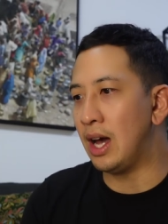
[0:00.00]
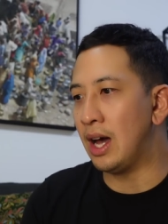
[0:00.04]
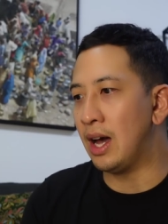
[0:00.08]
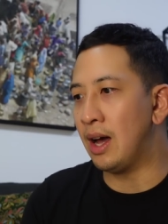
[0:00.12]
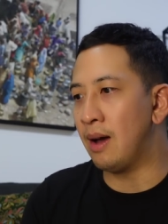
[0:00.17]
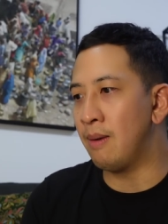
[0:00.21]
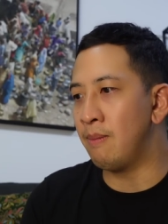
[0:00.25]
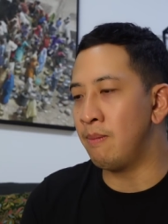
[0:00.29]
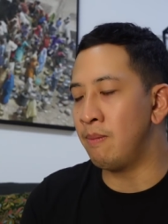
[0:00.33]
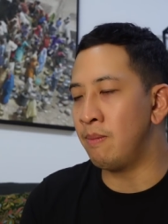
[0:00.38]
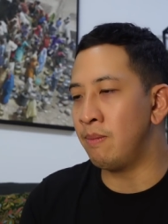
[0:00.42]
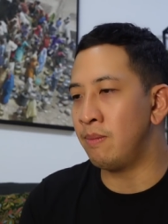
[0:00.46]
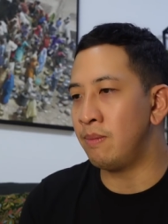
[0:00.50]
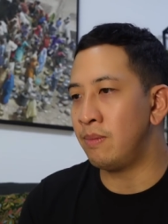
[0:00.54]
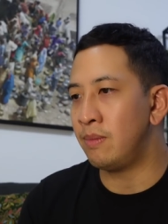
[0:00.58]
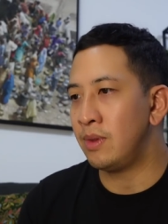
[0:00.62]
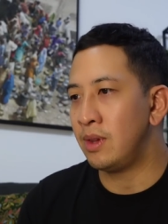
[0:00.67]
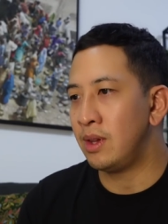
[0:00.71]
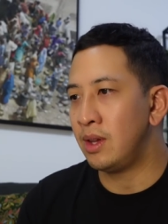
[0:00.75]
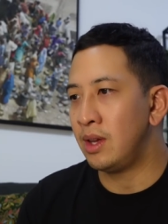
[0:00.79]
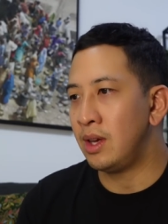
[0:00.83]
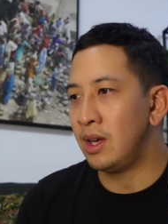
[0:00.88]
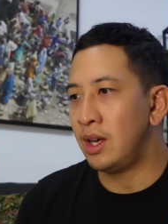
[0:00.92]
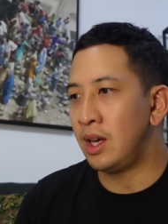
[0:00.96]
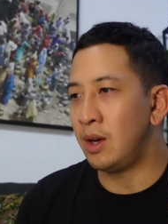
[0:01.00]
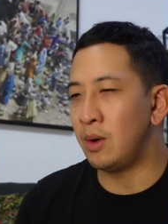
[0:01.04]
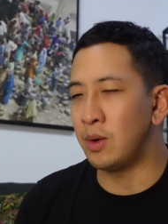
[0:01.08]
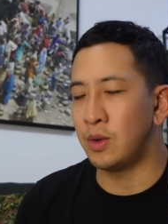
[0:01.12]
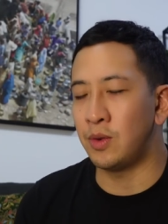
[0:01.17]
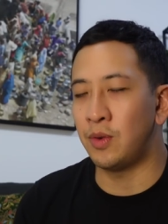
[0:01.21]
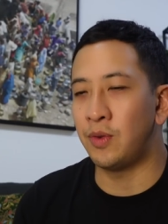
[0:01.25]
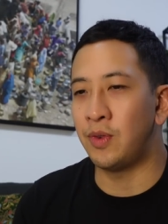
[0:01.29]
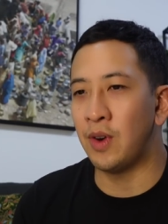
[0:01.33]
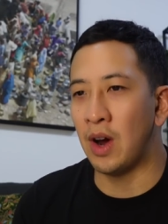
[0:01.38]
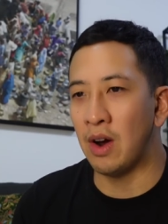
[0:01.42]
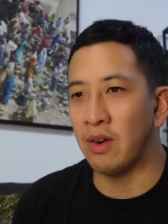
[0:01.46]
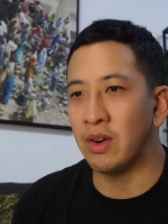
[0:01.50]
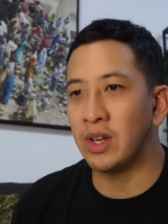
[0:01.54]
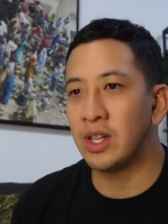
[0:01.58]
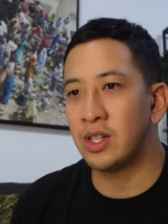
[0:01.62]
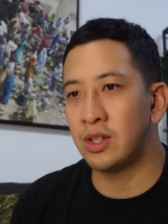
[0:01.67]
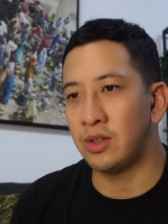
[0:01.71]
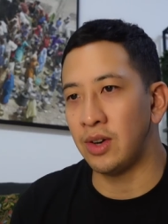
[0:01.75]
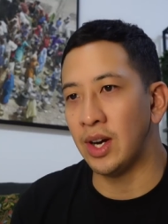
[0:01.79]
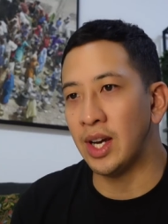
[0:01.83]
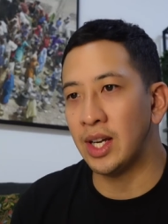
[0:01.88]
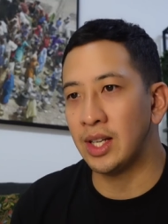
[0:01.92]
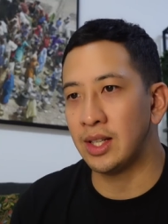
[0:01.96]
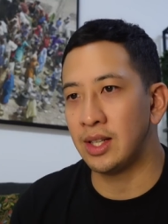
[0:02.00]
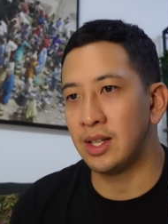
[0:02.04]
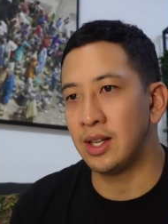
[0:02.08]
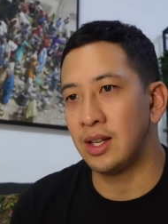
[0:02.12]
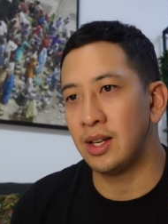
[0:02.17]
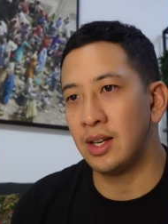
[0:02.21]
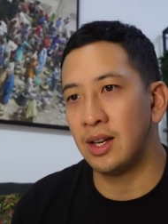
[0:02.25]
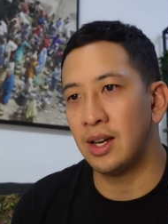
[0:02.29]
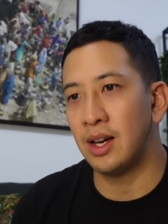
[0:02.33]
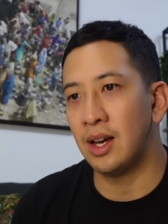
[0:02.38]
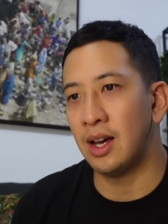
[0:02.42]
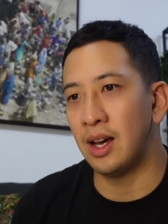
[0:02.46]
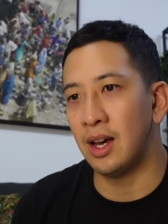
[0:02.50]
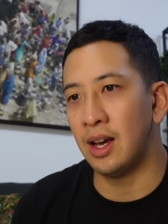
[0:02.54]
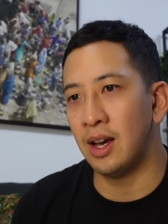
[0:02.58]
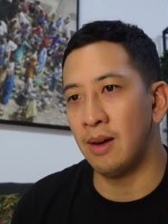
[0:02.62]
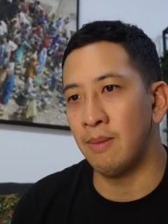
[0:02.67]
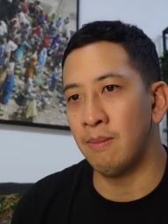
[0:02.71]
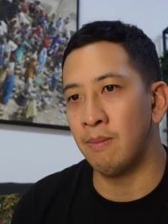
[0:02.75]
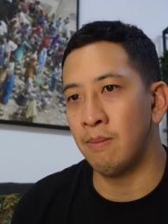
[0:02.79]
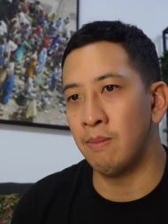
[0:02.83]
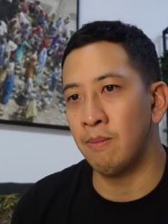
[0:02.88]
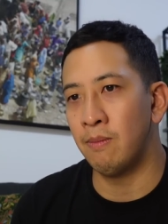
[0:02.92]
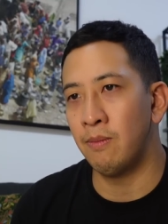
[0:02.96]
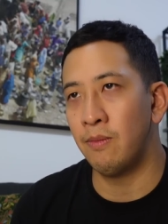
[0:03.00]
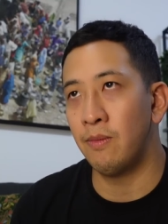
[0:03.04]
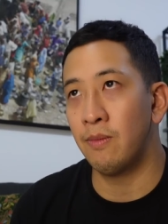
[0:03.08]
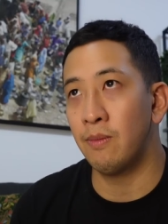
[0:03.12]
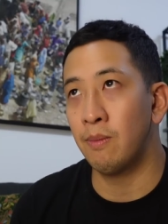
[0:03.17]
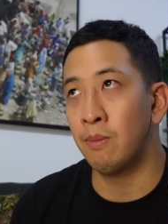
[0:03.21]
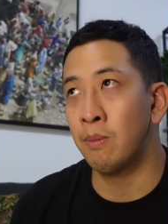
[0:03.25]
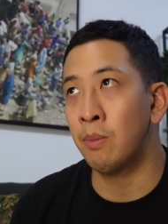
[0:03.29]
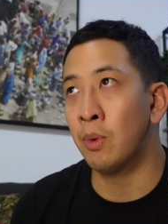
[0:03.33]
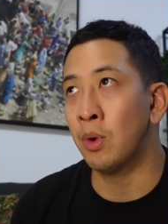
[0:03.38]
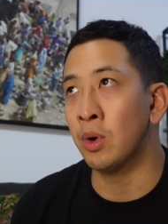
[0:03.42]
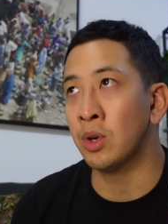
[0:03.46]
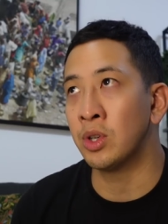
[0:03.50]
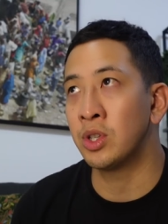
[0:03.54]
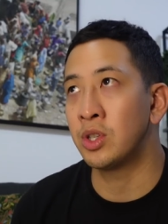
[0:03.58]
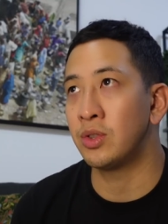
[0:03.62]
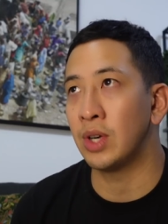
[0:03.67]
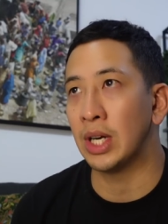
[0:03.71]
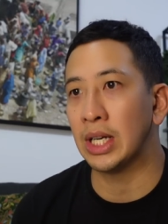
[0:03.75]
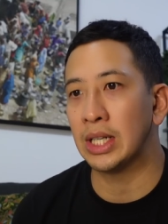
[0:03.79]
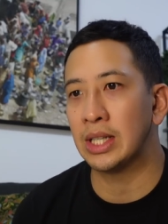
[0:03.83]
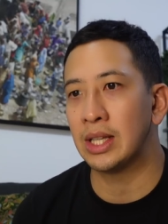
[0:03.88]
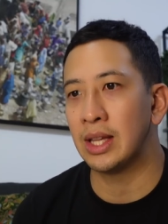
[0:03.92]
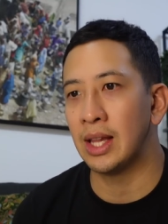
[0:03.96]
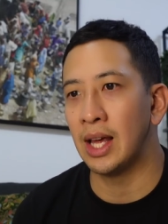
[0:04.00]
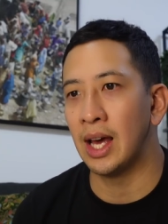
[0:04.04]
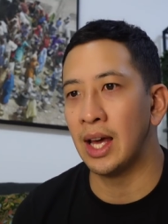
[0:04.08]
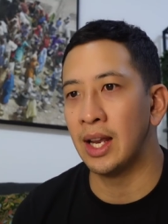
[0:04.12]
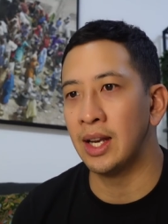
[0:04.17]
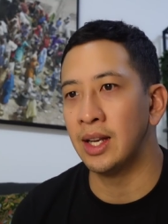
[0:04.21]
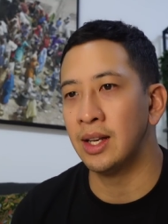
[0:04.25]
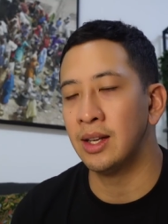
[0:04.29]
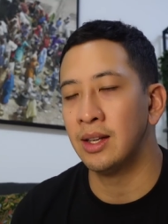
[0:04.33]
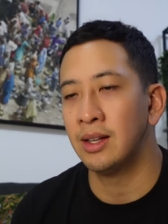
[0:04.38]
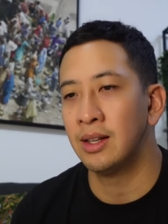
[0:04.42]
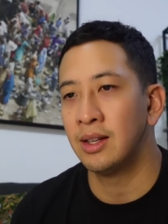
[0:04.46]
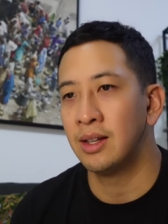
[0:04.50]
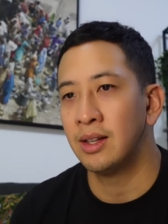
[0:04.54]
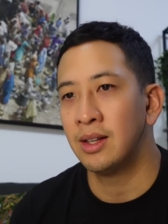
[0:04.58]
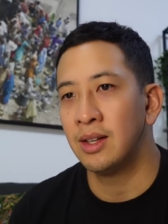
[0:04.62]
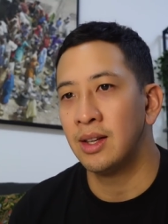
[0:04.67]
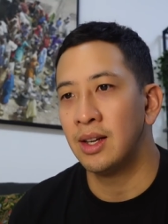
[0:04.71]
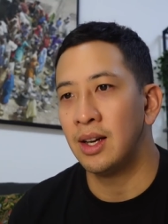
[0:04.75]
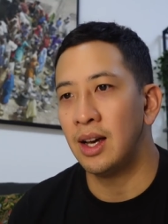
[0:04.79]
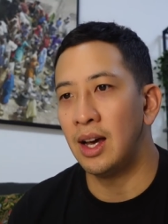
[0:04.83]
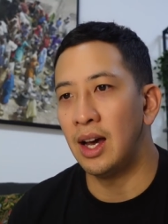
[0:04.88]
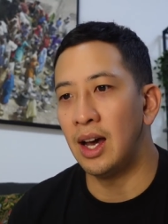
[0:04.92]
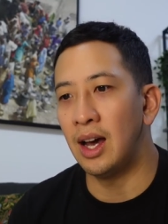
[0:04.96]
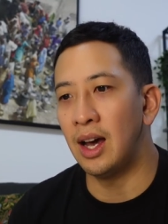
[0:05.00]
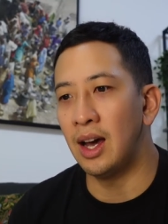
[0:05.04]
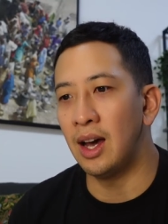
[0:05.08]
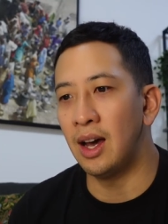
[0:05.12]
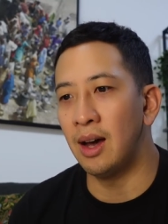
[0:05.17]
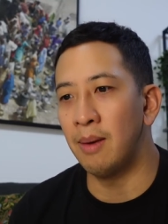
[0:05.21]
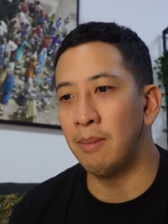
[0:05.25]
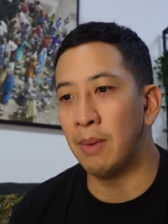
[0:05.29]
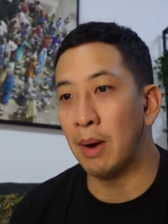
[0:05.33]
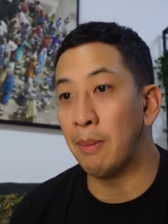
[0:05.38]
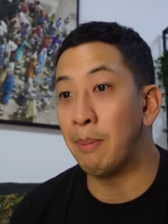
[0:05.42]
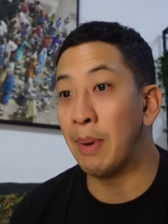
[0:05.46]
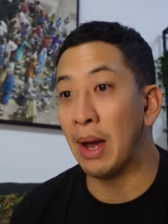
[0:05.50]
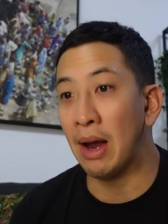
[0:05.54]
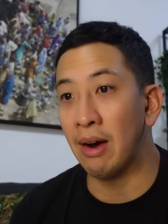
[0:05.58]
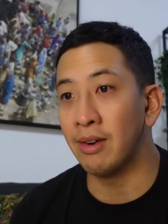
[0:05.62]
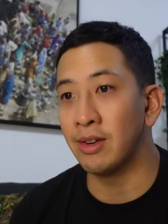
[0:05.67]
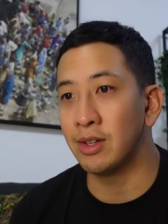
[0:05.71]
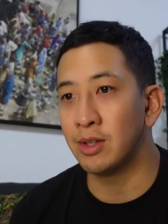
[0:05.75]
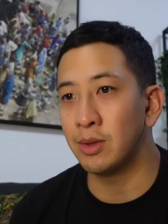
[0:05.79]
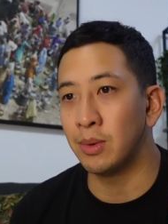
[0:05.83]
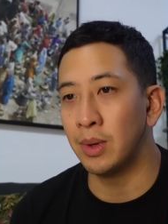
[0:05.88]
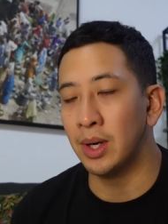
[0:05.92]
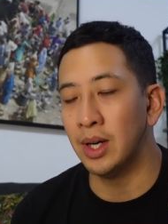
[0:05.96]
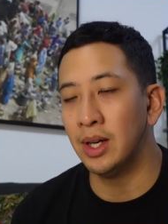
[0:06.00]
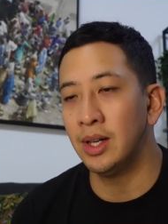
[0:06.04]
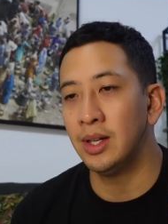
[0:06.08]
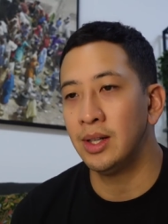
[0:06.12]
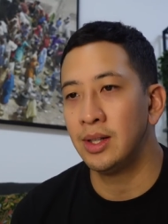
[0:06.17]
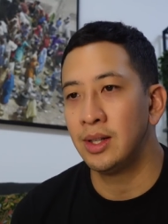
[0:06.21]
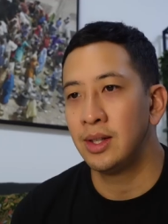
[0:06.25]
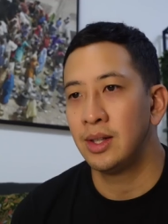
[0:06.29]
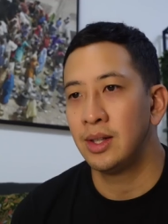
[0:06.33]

Um, He was very strict, um, more strict than uh, my parents were.